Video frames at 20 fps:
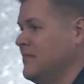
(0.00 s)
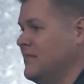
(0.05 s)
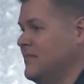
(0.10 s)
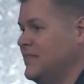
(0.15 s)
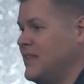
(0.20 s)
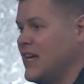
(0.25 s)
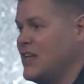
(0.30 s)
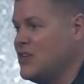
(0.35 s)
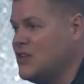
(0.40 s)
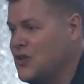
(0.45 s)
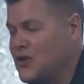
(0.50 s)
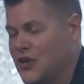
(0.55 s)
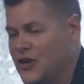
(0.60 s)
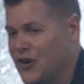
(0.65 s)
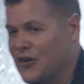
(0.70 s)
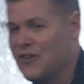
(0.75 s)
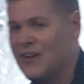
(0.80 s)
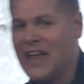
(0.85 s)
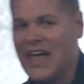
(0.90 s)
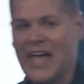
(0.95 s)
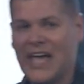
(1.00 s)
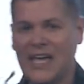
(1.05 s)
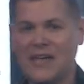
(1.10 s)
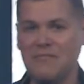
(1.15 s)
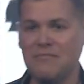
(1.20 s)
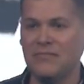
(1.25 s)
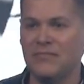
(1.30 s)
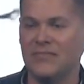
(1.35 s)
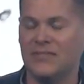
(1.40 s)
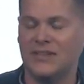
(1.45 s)
They knew your
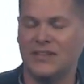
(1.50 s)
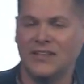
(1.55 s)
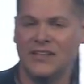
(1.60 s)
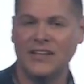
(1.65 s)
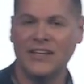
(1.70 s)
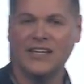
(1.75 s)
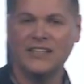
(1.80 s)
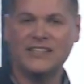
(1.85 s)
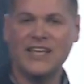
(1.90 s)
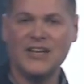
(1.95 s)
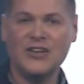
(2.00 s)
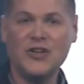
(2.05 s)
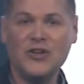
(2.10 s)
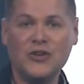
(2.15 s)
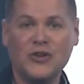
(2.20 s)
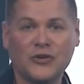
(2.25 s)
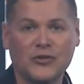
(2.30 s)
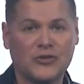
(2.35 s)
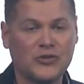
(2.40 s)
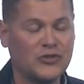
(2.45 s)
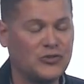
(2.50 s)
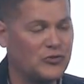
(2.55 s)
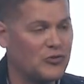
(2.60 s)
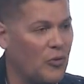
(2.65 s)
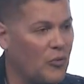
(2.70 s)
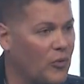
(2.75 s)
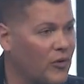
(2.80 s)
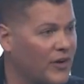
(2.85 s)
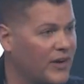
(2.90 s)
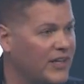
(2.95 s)
name, they knew your
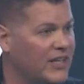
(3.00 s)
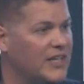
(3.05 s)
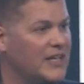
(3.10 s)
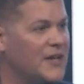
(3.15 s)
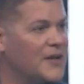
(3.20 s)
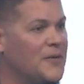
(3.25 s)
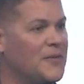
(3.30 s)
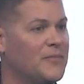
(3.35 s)
story.